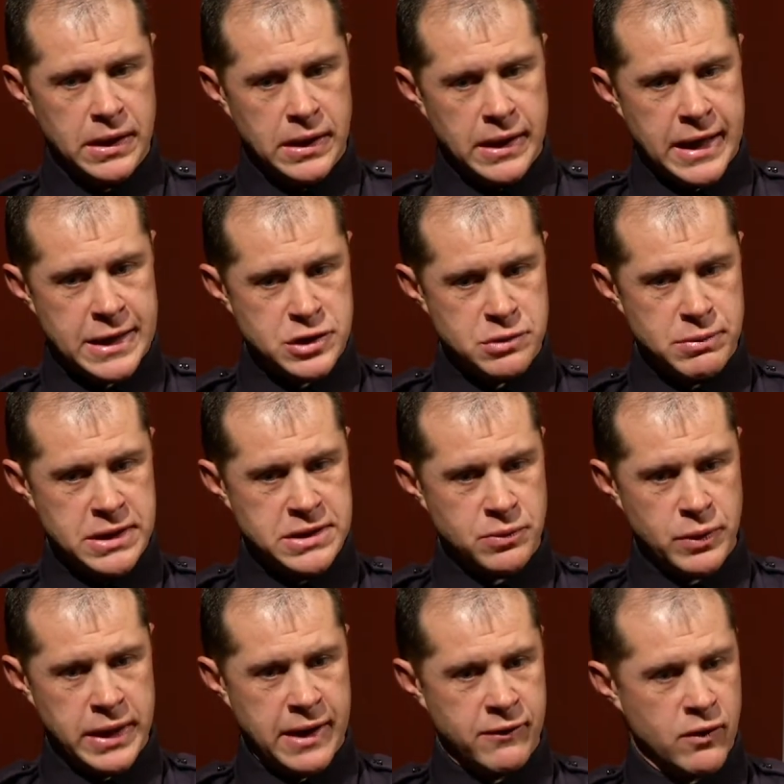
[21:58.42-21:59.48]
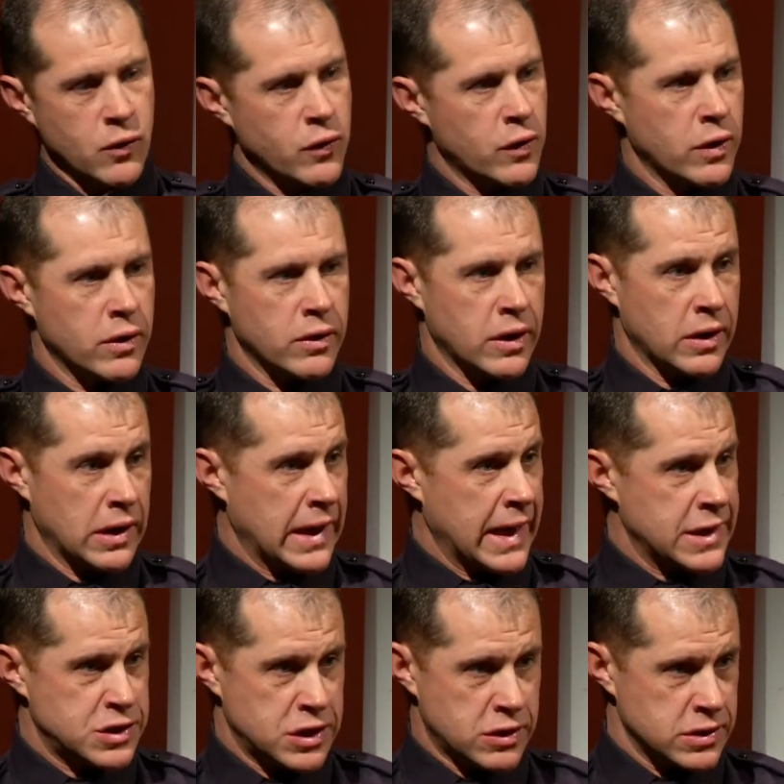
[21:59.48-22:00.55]
As you mentioned, we have over,
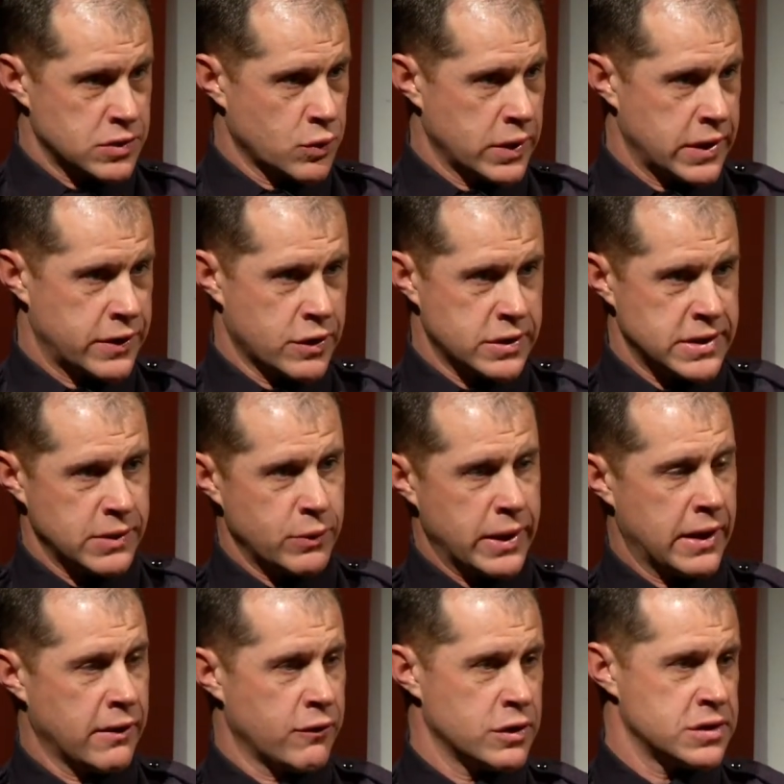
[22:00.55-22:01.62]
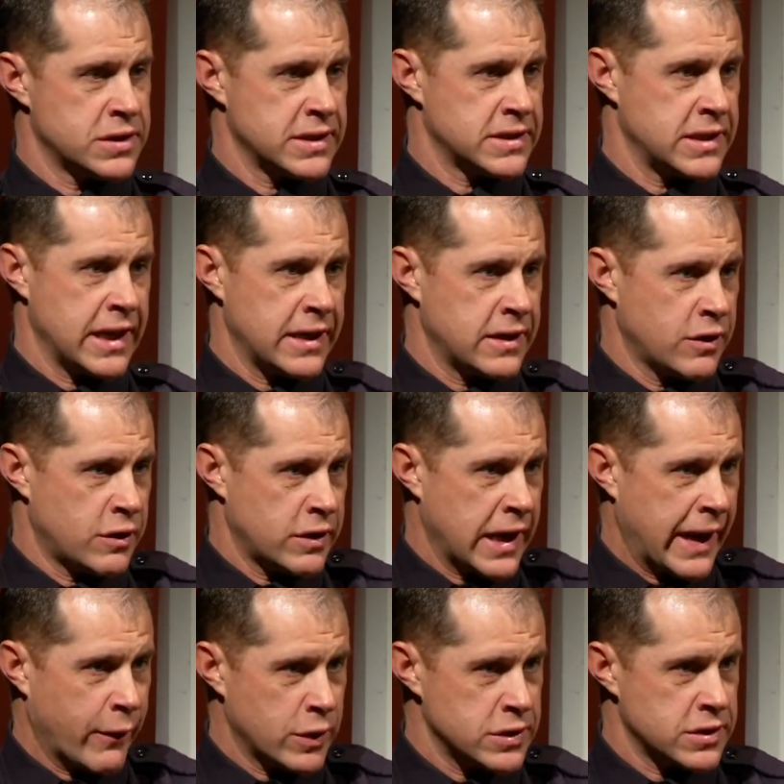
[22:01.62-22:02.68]
last year in 2013, we had over 6,800
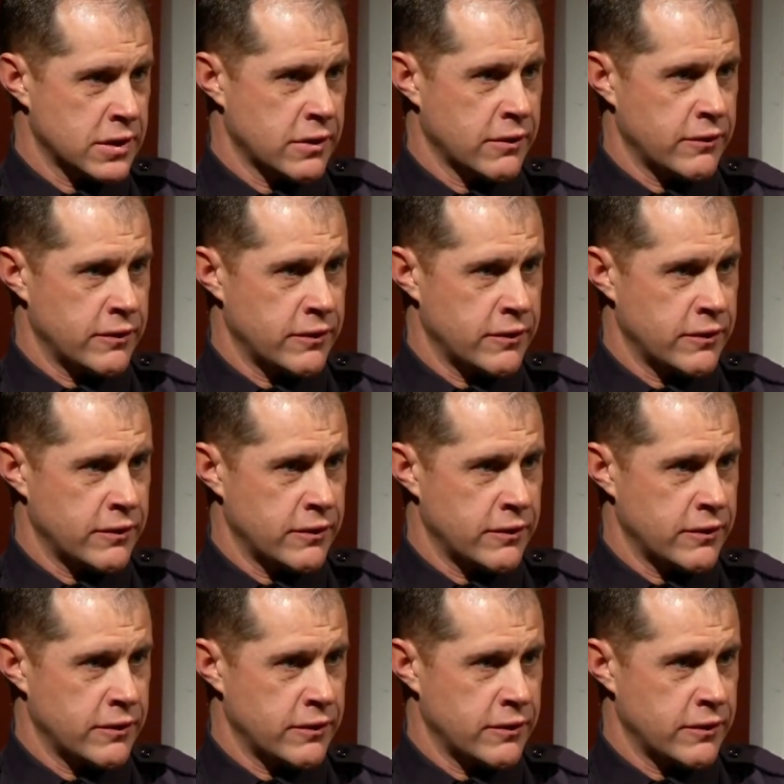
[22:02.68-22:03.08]
hours of